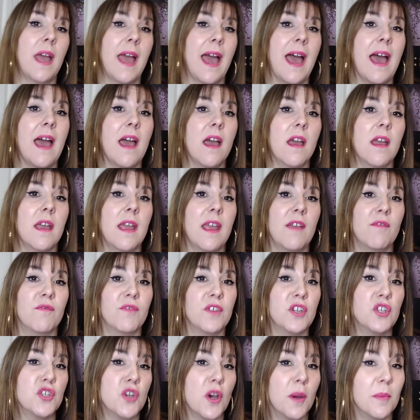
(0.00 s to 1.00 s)
at
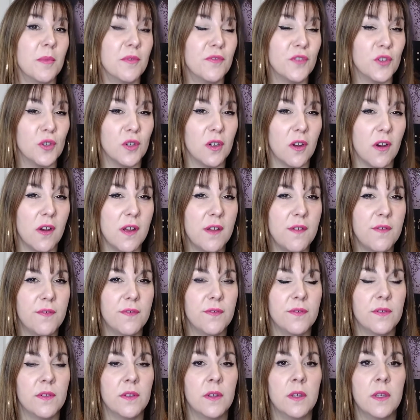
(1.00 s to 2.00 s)
every time of your life.
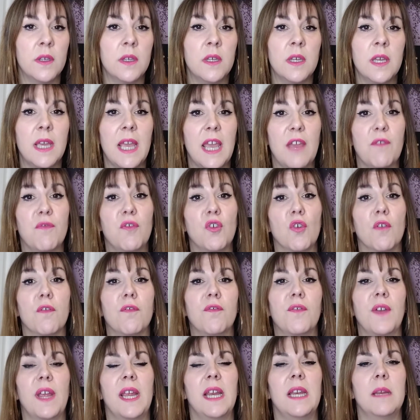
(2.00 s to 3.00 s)
If you're
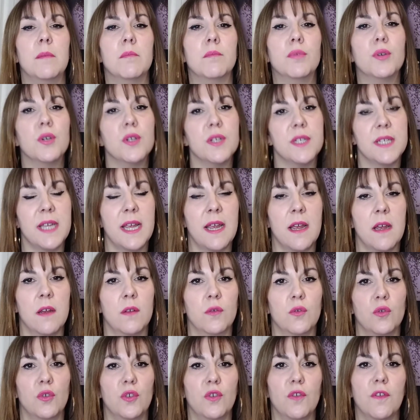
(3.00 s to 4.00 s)
feeling put down,
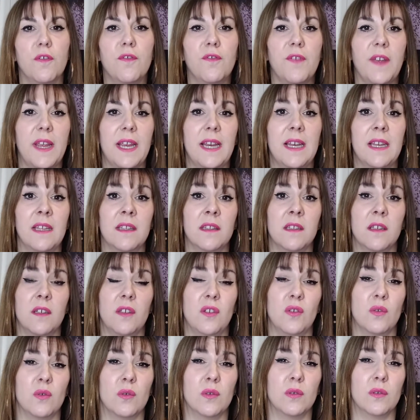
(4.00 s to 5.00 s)
or you're feeling that
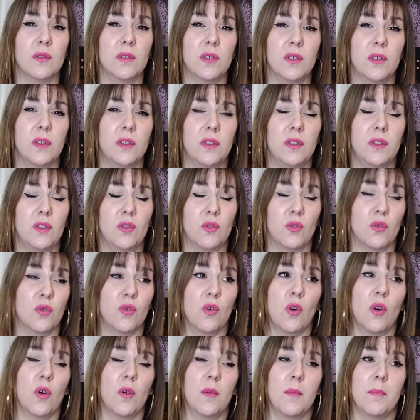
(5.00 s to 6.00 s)
you're
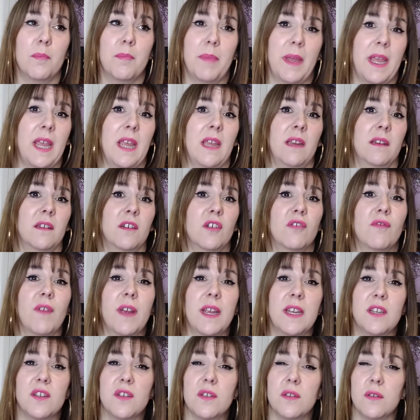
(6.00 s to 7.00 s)
not being
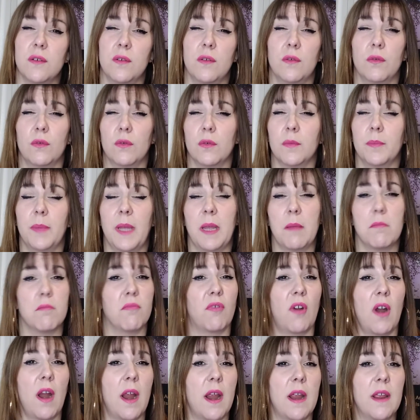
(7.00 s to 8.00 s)
courageous and you're not being
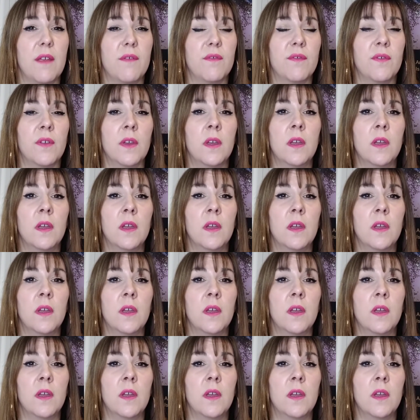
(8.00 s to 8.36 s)
brave,